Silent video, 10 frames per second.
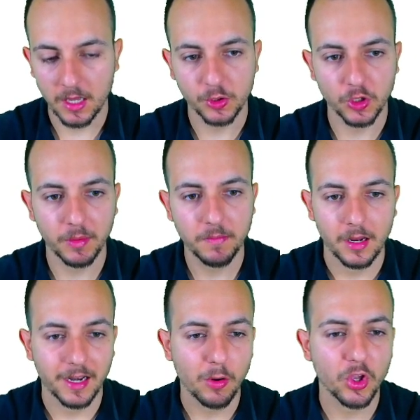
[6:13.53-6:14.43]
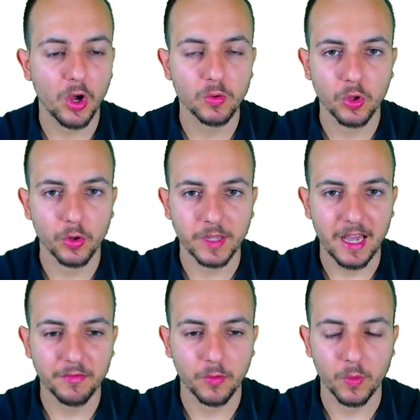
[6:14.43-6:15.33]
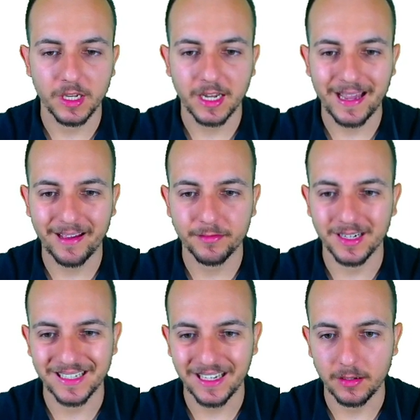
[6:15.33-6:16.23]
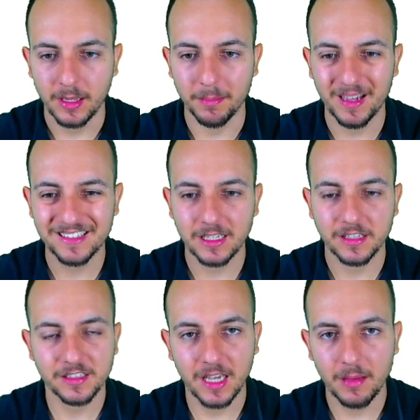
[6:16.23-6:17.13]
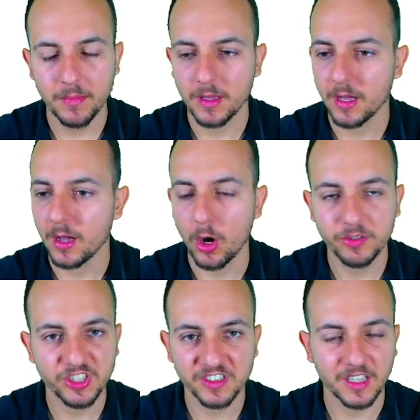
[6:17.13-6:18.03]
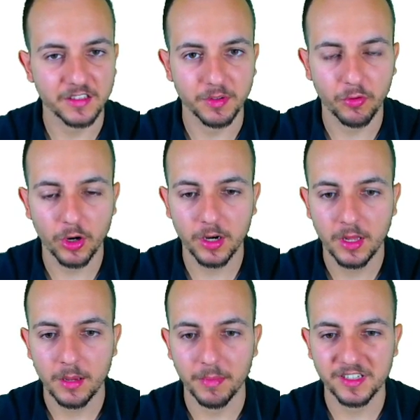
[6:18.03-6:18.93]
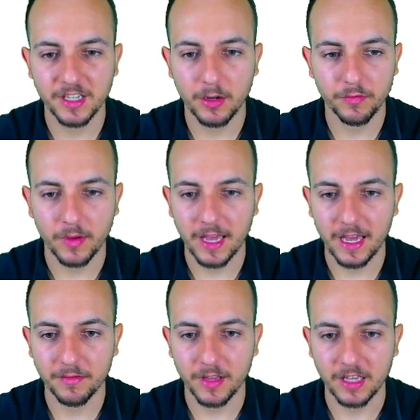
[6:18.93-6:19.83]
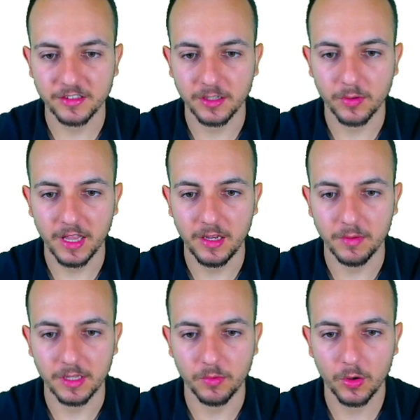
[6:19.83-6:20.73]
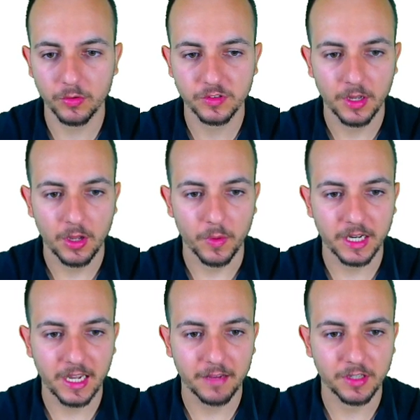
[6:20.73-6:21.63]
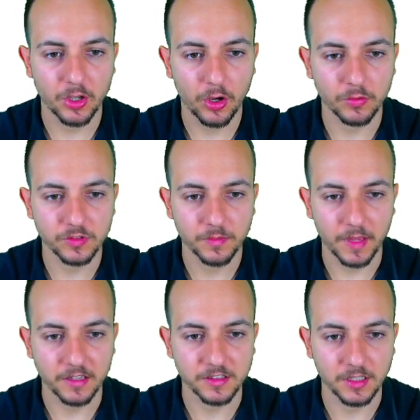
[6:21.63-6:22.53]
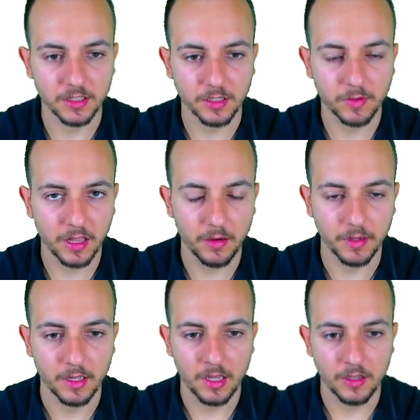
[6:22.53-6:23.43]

Comma. Now column total depth, we're going to have, again, basically the same options as before, but instead of have as the criteria the rows, we're going to have the columns as the, the criteria.